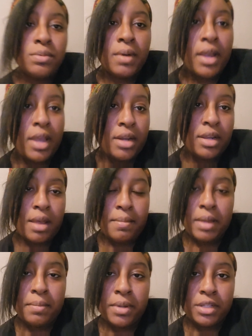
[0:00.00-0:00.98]
where I had got
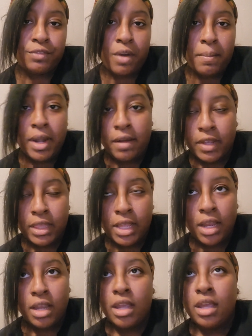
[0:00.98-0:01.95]
my books from and
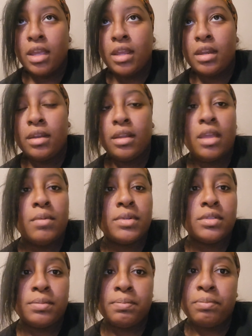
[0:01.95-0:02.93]
everything. And it
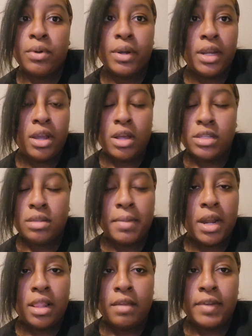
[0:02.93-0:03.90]
was pretty awesome. And
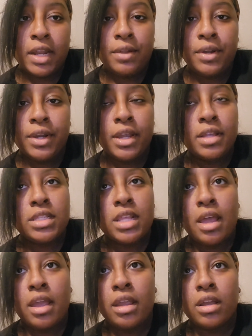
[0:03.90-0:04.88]
I love it down there. It's
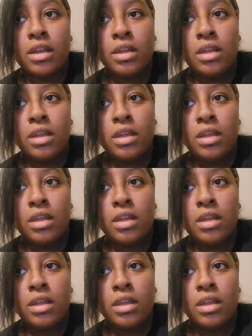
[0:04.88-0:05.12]
like,